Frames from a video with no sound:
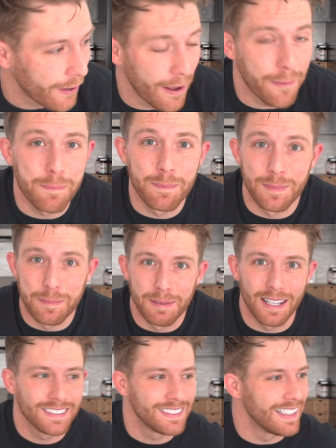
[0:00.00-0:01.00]
up,
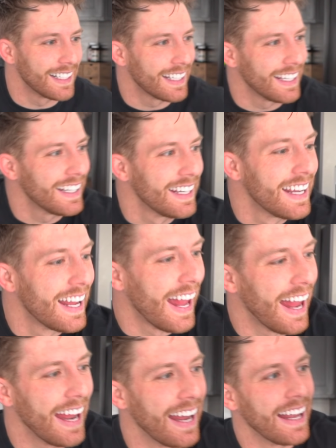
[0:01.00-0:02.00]
less stinky,
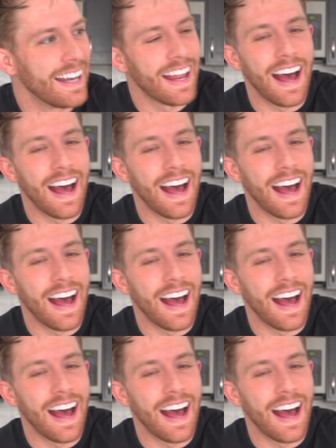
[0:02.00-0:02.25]
and